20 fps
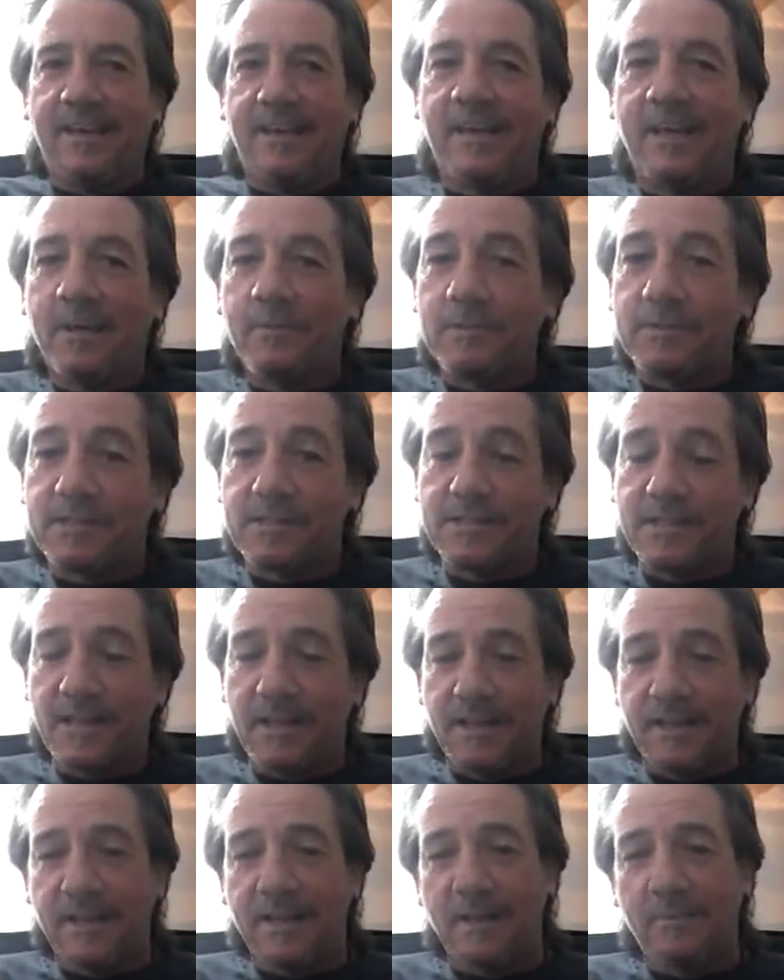It was
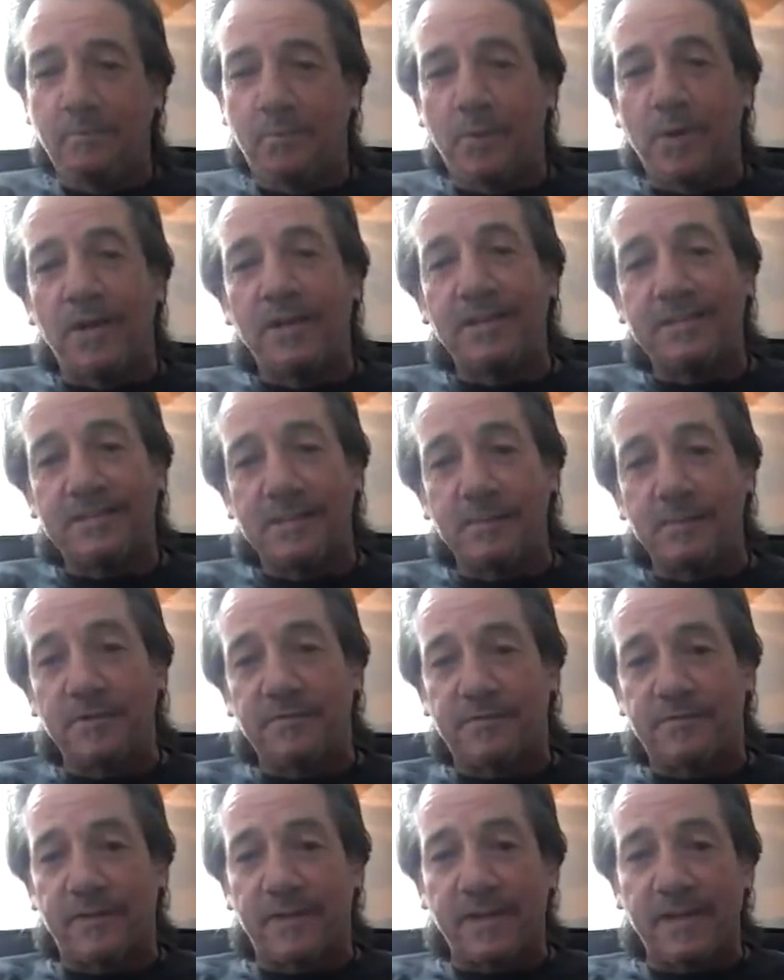brilliant, to be
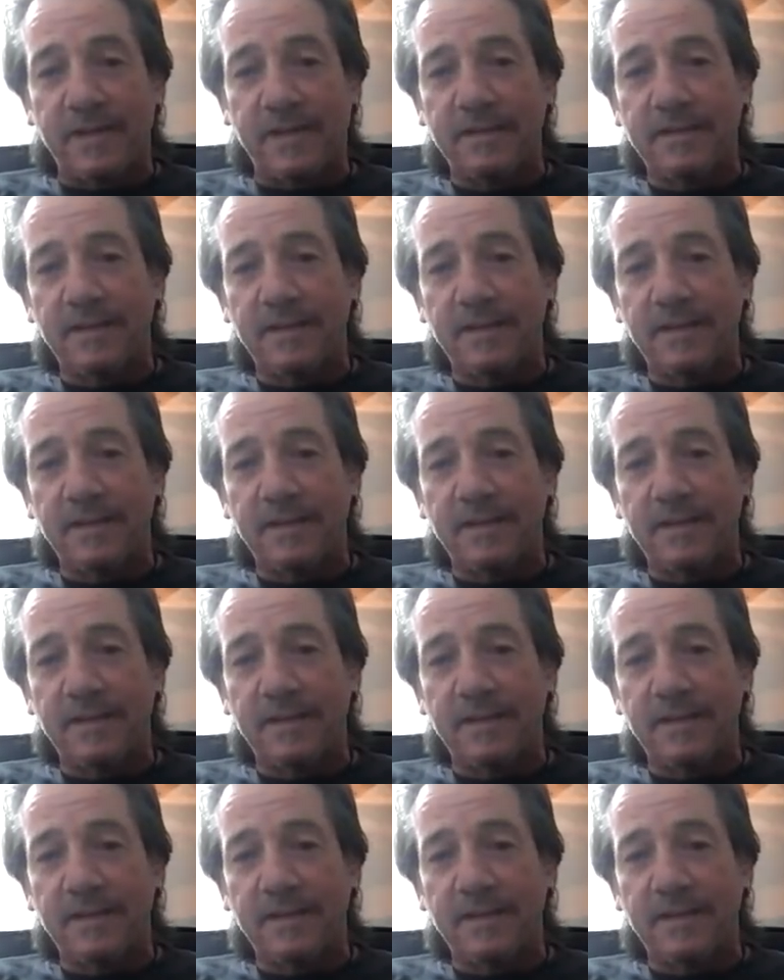fair.